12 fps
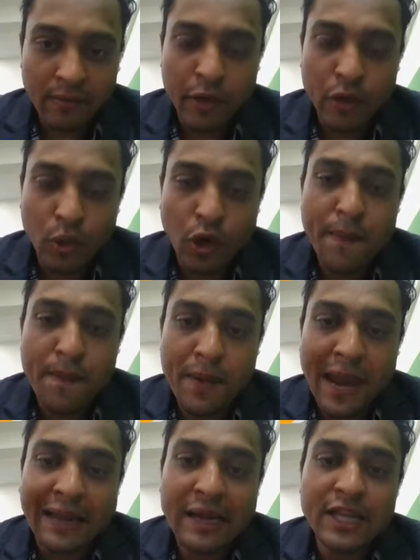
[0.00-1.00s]
but do not
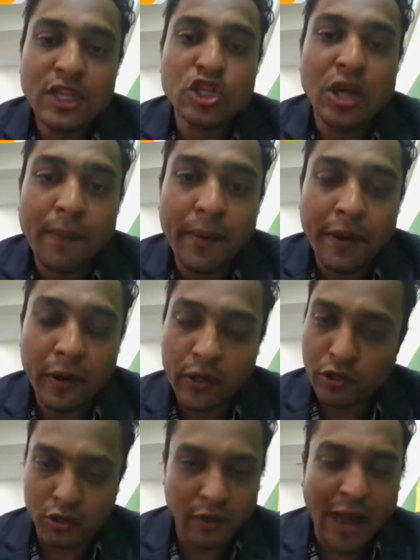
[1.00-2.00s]
blindly jump into
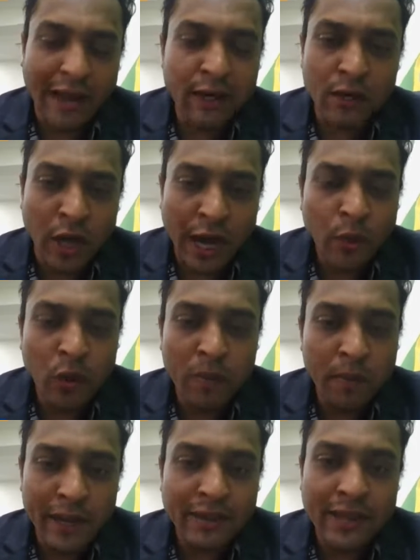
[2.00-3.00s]
it i don't i
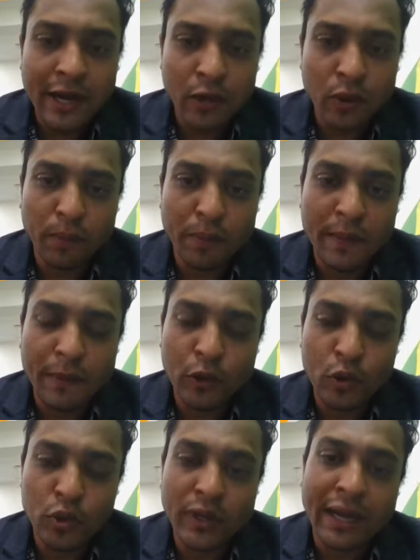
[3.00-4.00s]
don't mean that you know people
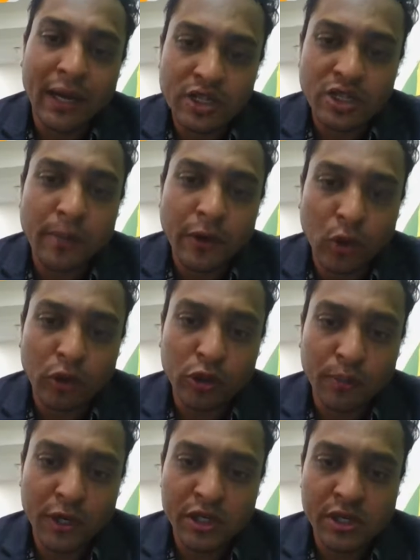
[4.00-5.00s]
those who directly jump into
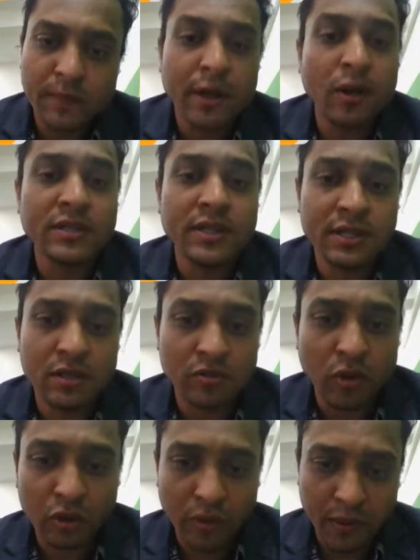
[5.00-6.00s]
entrepreneurship are not
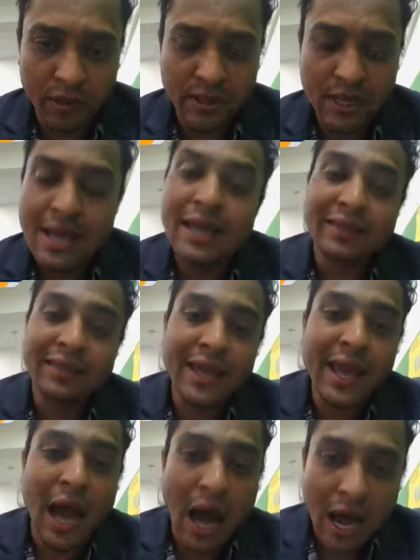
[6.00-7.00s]
successful entrepreneurs
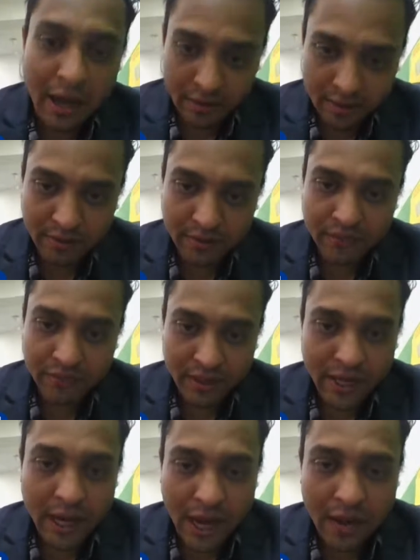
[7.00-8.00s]
they are
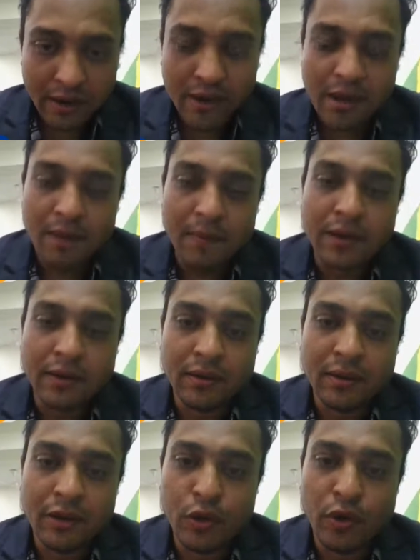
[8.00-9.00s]
they are
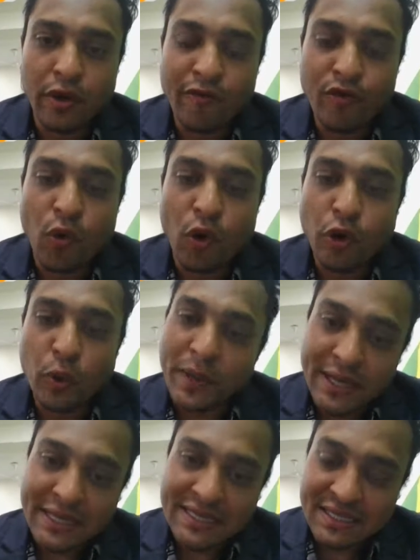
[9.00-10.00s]
but you know if you want to
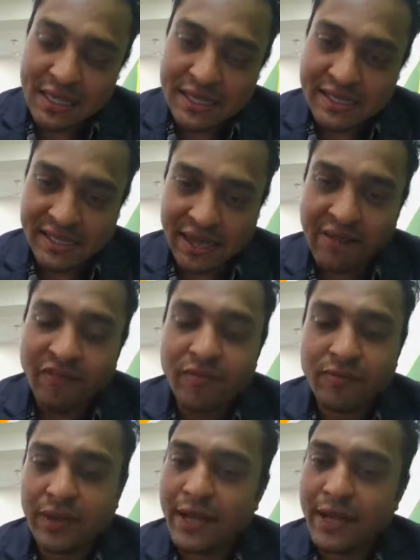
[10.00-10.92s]
be still safe